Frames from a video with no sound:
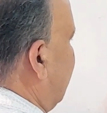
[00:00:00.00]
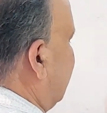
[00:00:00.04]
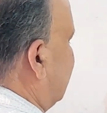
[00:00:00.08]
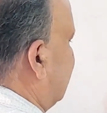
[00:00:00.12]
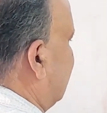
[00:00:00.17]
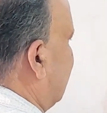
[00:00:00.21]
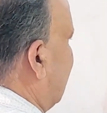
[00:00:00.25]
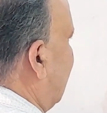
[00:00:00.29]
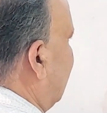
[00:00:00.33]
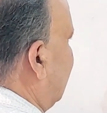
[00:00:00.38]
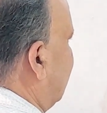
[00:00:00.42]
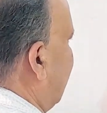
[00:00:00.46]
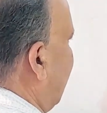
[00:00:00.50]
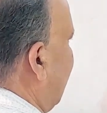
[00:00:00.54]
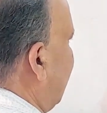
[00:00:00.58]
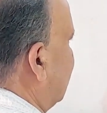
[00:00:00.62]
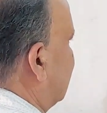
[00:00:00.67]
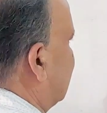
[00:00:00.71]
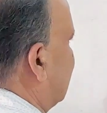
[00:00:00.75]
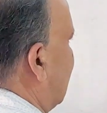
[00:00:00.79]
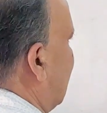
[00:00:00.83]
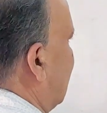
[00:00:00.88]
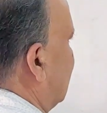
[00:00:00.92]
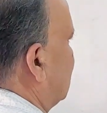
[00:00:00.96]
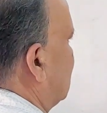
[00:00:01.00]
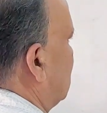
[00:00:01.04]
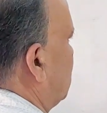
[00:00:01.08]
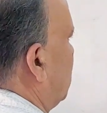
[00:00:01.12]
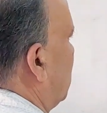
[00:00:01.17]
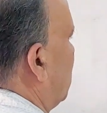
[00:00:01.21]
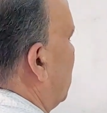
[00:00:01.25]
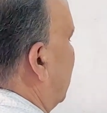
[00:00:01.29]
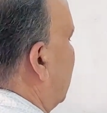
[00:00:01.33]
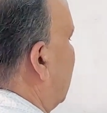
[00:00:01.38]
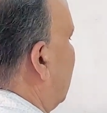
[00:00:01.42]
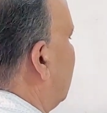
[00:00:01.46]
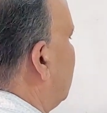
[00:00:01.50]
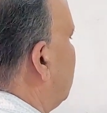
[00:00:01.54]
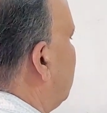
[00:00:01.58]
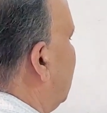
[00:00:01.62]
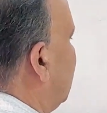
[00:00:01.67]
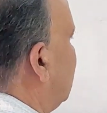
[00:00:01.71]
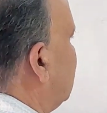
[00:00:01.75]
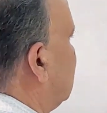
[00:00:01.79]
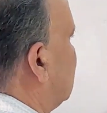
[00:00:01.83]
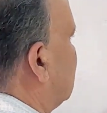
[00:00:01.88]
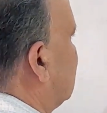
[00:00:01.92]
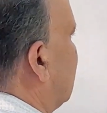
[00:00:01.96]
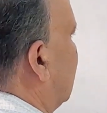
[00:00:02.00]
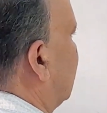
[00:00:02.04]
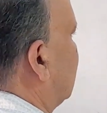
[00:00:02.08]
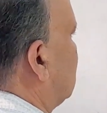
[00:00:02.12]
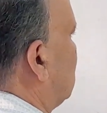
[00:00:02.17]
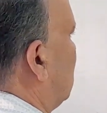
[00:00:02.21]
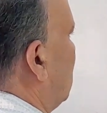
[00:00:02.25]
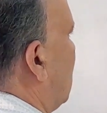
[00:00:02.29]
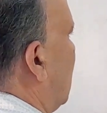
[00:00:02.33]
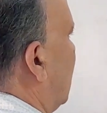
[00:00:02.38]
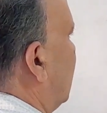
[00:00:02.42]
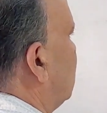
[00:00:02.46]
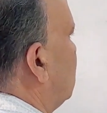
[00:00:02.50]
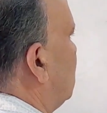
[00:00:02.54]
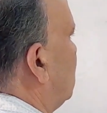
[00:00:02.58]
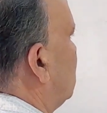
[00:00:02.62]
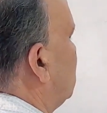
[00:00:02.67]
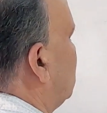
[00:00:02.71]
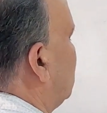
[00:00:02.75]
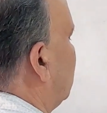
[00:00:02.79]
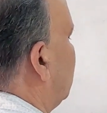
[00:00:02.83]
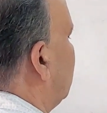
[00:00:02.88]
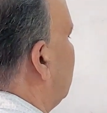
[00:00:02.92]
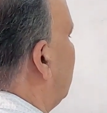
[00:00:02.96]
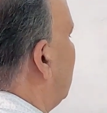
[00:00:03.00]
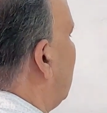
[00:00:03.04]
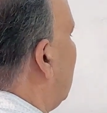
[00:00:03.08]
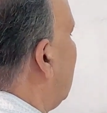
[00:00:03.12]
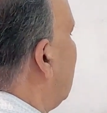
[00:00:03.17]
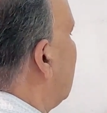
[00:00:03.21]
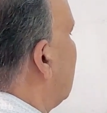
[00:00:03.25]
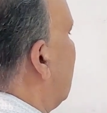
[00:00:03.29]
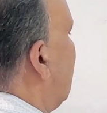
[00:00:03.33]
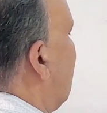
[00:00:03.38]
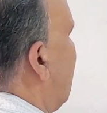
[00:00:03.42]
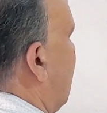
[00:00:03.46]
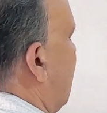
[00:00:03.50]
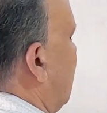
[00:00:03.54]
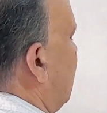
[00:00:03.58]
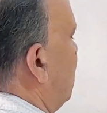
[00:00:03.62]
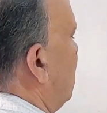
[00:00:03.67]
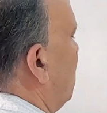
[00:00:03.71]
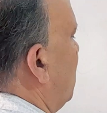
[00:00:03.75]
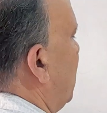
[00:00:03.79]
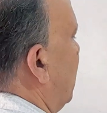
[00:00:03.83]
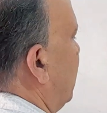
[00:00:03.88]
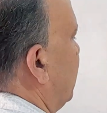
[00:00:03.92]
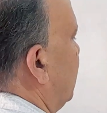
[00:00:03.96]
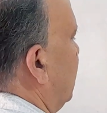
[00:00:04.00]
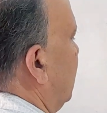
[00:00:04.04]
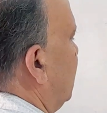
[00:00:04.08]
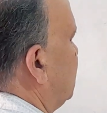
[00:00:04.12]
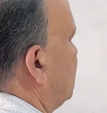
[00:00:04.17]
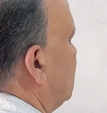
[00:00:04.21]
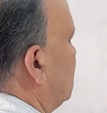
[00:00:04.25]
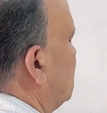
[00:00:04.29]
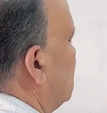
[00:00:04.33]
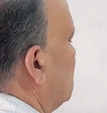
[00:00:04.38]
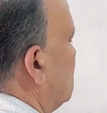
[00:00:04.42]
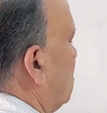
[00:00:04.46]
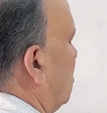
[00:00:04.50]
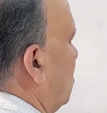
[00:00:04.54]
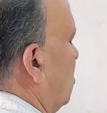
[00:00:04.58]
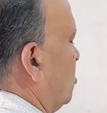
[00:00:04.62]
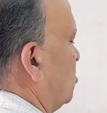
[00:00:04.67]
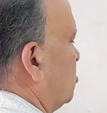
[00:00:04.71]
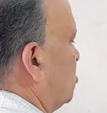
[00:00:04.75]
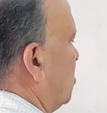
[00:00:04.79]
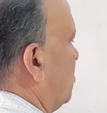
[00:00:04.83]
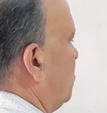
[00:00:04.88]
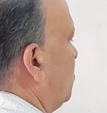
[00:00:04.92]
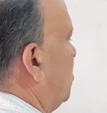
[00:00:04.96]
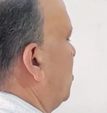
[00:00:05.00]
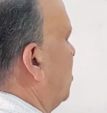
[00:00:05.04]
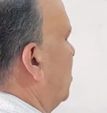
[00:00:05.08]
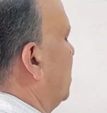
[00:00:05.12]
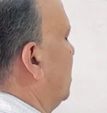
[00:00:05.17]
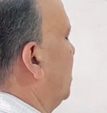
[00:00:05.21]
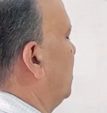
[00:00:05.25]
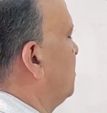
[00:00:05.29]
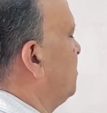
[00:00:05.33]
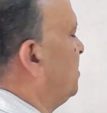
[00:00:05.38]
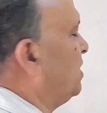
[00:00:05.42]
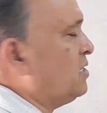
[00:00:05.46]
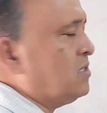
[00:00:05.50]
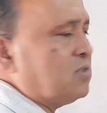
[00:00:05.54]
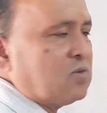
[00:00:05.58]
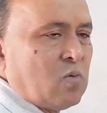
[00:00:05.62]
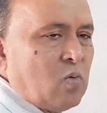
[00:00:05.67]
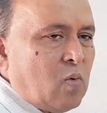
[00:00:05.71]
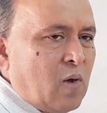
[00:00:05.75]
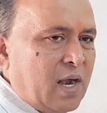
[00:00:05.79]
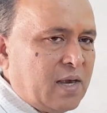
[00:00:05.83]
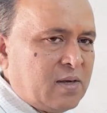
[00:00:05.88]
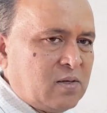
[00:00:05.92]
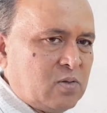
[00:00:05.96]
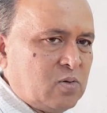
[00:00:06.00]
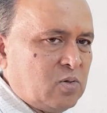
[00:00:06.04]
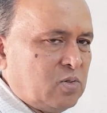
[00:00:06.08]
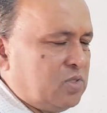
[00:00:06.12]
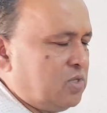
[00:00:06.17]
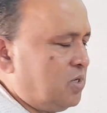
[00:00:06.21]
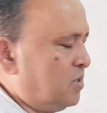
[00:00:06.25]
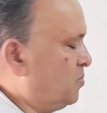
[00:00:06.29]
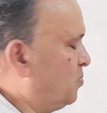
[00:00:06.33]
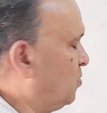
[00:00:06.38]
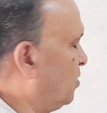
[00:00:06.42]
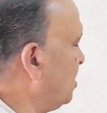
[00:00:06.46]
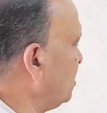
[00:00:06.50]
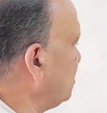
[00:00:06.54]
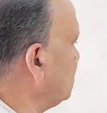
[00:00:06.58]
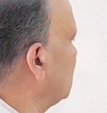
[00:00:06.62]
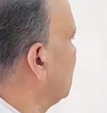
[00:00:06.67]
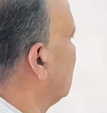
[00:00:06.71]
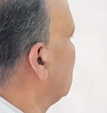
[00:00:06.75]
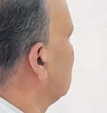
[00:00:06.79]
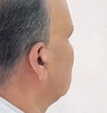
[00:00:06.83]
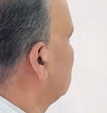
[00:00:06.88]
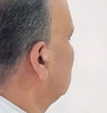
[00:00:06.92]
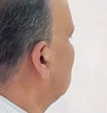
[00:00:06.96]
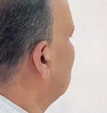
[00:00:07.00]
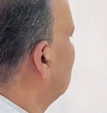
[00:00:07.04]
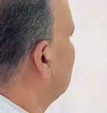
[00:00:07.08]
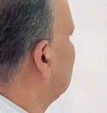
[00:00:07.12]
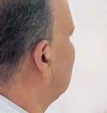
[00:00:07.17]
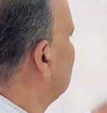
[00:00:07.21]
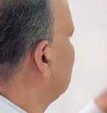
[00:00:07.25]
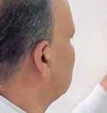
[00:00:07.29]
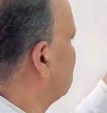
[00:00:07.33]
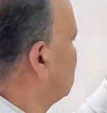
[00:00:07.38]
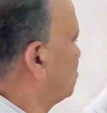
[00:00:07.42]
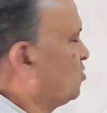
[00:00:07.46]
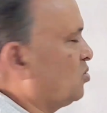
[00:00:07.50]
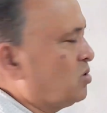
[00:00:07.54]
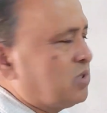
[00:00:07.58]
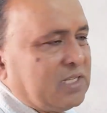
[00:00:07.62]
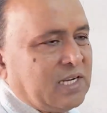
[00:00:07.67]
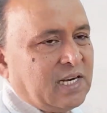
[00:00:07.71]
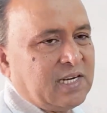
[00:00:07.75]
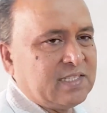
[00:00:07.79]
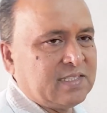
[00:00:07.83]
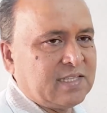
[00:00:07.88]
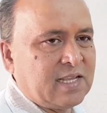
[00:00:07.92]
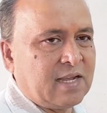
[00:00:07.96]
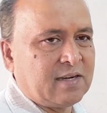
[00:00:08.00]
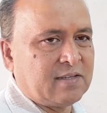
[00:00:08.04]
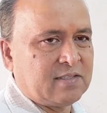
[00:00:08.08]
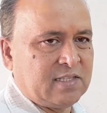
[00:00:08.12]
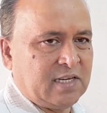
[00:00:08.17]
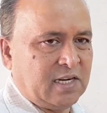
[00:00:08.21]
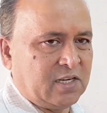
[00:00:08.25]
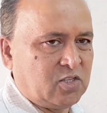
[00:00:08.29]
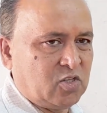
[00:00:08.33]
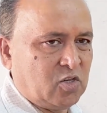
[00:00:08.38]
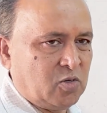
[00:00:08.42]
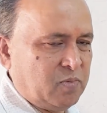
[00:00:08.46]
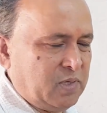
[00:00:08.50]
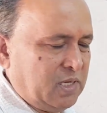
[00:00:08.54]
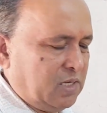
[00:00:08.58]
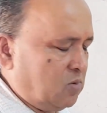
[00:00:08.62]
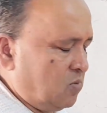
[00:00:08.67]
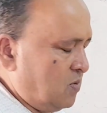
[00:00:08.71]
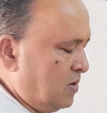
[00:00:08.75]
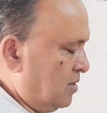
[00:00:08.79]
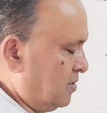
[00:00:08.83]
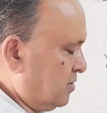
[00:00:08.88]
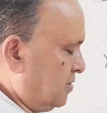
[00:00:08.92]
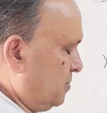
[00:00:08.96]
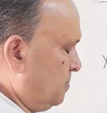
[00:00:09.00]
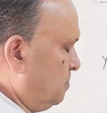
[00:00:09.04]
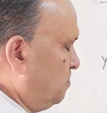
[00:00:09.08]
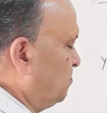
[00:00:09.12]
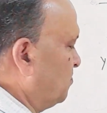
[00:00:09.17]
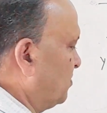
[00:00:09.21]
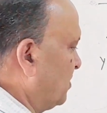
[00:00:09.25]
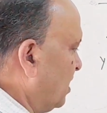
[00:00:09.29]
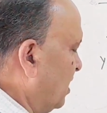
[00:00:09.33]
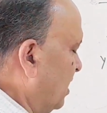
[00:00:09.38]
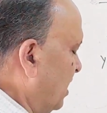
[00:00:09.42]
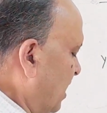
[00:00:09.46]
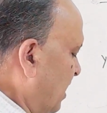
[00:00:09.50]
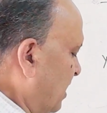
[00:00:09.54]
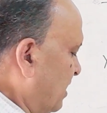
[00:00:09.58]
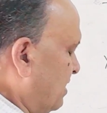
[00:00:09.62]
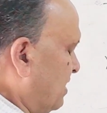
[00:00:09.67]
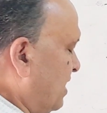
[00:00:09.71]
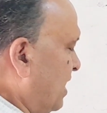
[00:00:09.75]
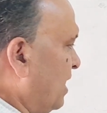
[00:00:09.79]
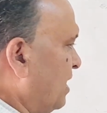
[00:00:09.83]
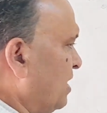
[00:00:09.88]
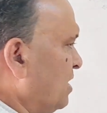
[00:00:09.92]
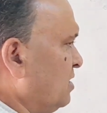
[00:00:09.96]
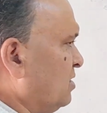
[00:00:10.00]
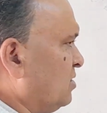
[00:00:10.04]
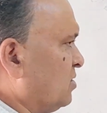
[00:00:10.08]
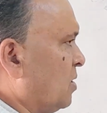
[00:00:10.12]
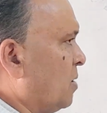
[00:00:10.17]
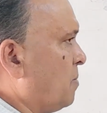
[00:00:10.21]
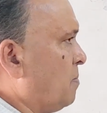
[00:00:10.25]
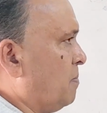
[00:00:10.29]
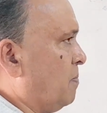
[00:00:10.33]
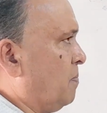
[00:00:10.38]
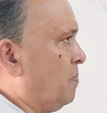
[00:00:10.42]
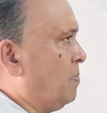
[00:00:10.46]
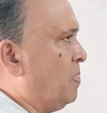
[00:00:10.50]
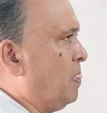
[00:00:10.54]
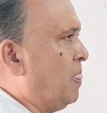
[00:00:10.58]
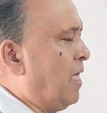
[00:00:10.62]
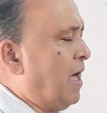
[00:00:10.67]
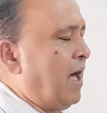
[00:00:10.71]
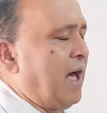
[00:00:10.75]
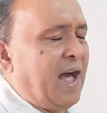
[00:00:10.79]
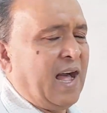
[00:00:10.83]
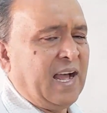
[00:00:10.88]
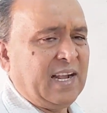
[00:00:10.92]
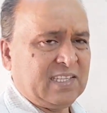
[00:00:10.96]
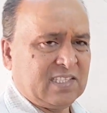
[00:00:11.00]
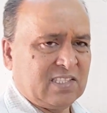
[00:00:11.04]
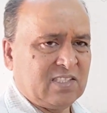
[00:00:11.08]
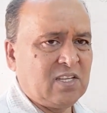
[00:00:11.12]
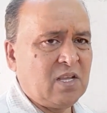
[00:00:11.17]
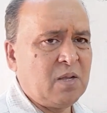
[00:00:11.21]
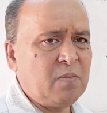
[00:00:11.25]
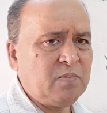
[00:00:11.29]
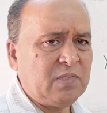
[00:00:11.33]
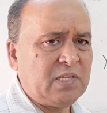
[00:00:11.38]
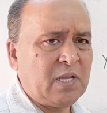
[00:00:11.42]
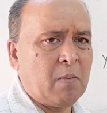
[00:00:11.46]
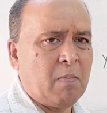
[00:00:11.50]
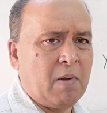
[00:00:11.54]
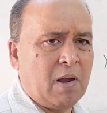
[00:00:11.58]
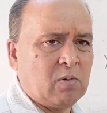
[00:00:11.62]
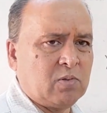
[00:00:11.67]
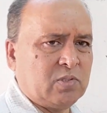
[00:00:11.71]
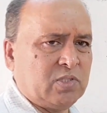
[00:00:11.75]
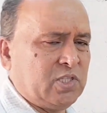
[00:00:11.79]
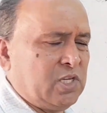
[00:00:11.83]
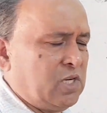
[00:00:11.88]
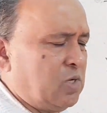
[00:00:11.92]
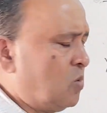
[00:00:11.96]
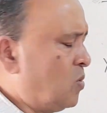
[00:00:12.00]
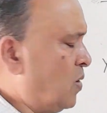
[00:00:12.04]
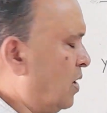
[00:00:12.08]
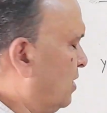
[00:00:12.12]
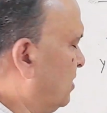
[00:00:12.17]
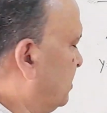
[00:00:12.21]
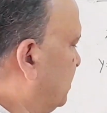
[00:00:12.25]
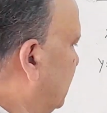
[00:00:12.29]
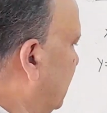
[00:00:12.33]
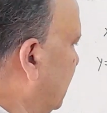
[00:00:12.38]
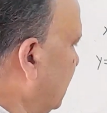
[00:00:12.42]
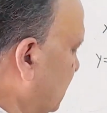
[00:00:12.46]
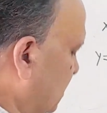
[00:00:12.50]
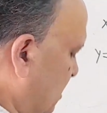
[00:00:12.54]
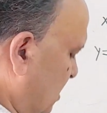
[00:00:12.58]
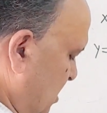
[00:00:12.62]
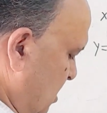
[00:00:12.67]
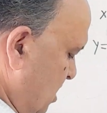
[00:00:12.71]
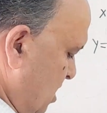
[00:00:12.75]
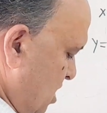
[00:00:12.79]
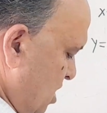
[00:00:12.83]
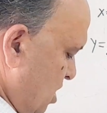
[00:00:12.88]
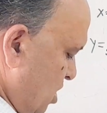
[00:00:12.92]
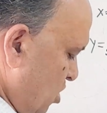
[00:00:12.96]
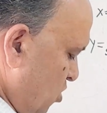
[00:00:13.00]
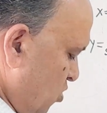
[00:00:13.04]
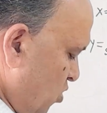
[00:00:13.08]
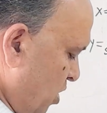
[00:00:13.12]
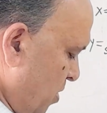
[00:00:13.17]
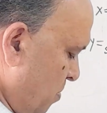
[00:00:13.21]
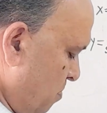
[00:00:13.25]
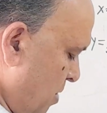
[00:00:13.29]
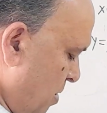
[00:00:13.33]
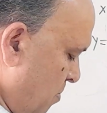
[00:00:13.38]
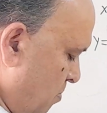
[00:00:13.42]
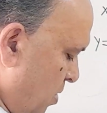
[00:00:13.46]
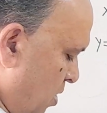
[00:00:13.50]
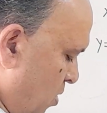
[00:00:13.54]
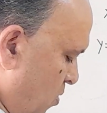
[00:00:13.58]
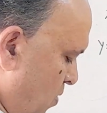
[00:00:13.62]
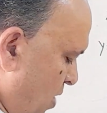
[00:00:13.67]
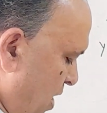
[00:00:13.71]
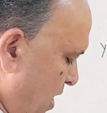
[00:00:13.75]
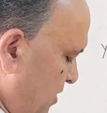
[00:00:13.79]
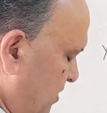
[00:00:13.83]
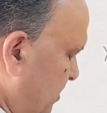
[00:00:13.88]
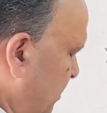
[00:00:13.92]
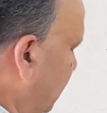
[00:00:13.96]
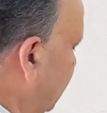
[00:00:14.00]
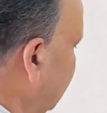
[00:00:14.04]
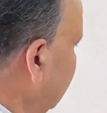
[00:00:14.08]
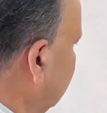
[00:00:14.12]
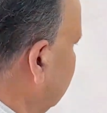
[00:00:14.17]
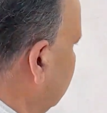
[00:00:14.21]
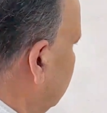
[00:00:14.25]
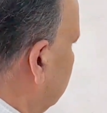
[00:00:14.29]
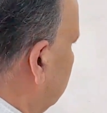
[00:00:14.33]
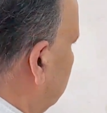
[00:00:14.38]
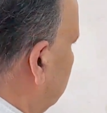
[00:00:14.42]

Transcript: set x has 4 elements, that is 1, 2, 3, 4, and y has also 4 elements, 1, 2, 3, 4. So these two sets are said to be equals. There are some axioms about equal sets. You remember one thing.